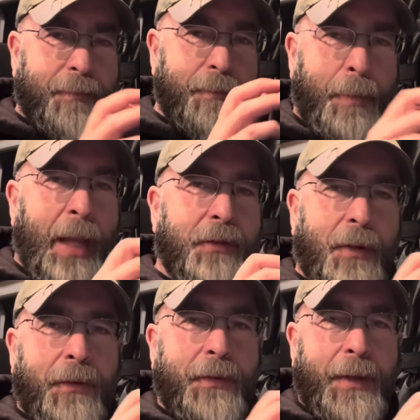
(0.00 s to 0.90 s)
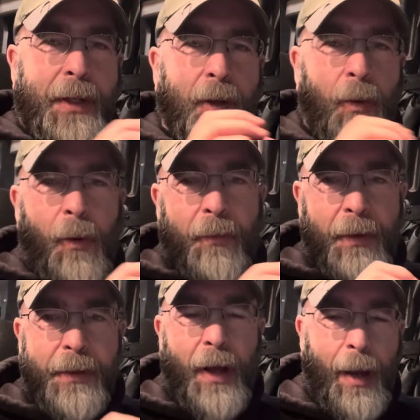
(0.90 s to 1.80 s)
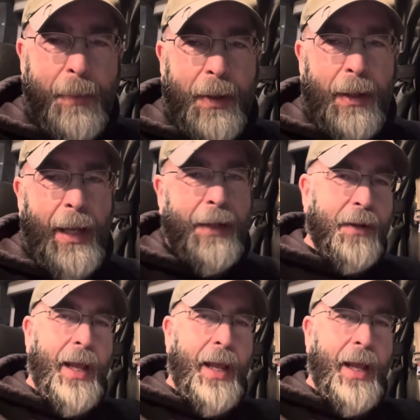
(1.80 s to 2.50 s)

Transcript: bezels that go over the top of the lights, and I